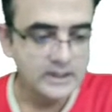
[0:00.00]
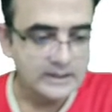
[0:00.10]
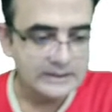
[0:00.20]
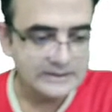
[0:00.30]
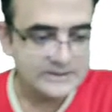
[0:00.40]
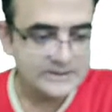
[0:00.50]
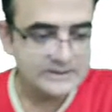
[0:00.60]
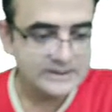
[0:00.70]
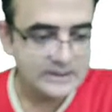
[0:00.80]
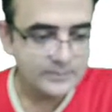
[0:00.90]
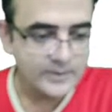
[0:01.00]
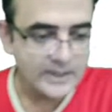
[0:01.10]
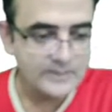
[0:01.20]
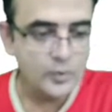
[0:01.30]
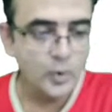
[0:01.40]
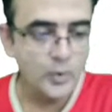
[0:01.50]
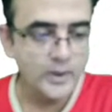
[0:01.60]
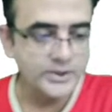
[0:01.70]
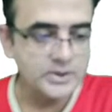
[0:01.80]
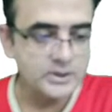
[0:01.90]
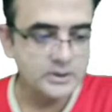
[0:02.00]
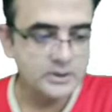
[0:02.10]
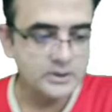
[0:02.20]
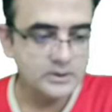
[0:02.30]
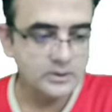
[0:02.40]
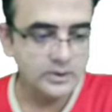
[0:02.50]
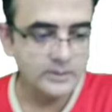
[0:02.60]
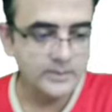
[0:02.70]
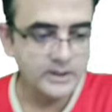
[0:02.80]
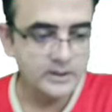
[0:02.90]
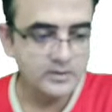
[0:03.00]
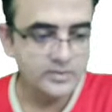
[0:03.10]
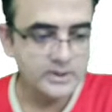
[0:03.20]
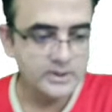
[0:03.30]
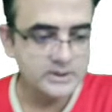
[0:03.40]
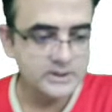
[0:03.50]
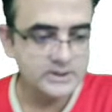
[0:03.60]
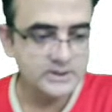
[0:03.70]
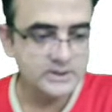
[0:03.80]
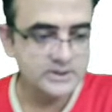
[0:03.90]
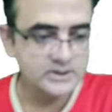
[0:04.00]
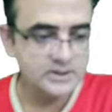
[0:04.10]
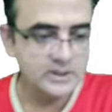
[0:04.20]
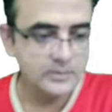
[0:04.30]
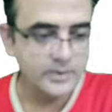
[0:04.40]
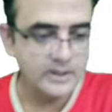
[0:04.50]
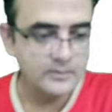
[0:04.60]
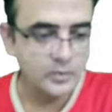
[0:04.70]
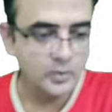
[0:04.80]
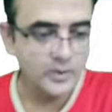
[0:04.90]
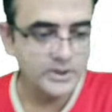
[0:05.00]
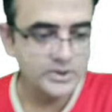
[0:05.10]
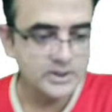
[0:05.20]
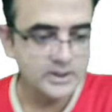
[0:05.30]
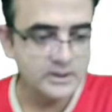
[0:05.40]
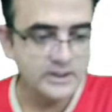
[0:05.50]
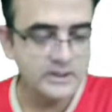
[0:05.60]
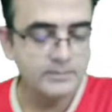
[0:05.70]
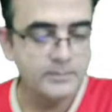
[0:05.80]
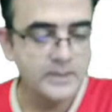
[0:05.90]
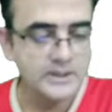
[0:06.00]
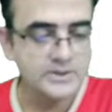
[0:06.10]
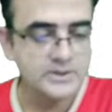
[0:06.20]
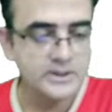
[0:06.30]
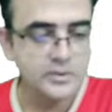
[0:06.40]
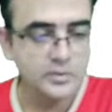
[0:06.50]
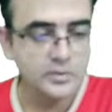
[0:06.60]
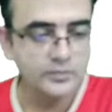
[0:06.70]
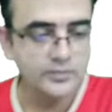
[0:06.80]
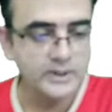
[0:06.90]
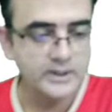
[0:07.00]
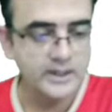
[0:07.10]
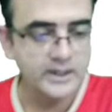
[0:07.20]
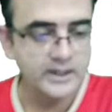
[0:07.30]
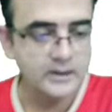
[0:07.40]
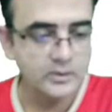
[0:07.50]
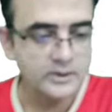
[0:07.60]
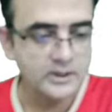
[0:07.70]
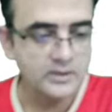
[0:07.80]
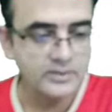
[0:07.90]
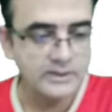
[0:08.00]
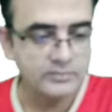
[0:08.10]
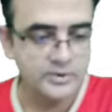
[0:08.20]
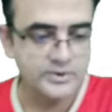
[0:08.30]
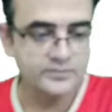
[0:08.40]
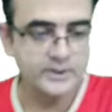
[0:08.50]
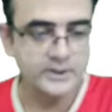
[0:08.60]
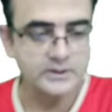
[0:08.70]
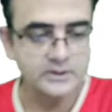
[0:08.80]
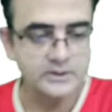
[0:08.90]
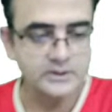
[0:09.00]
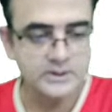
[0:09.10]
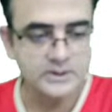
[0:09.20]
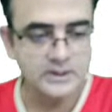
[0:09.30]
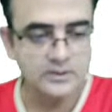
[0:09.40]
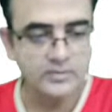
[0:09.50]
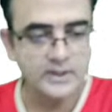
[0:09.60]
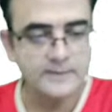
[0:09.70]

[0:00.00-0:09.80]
this 3' OH, okay my dear friends, this is 3' OH, and it makes a nucleophilic attack on the alpha phosphate. This is alpha